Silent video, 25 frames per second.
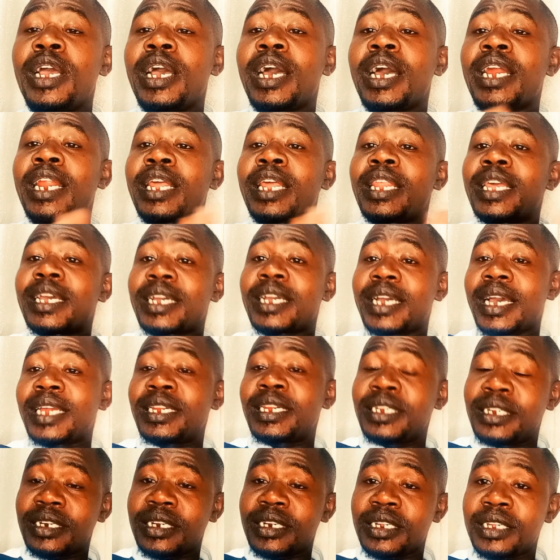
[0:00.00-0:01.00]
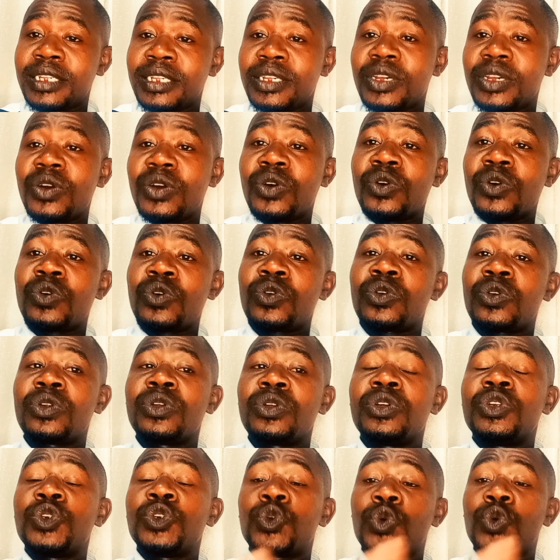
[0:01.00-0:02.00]
another country or
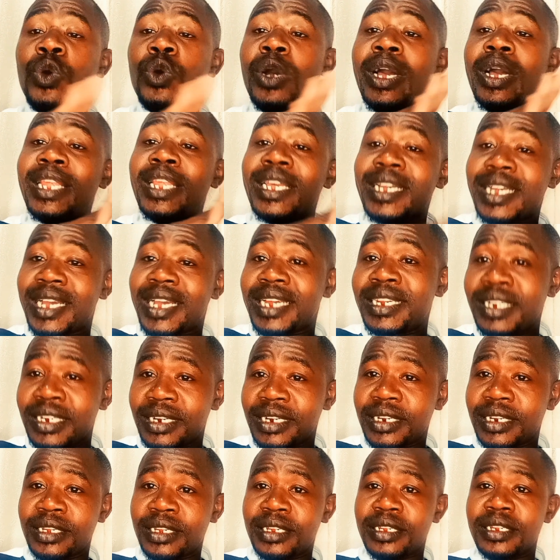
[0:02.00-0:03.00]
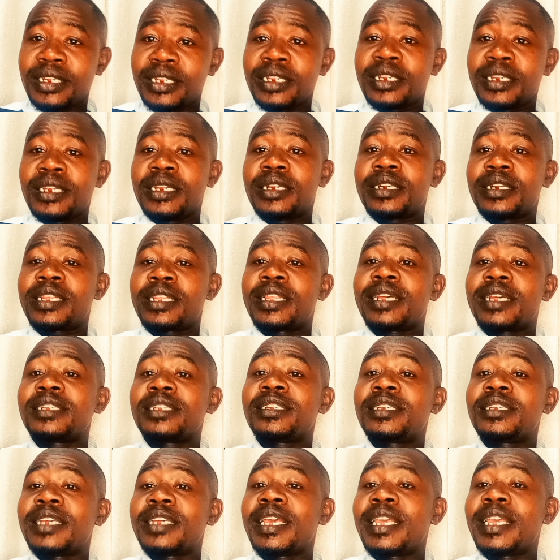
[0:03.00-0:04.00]
to other countries rather than
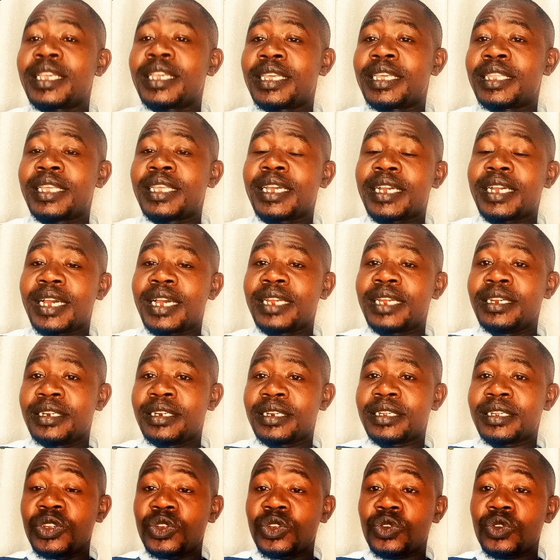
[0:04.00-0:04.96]
staying in their country.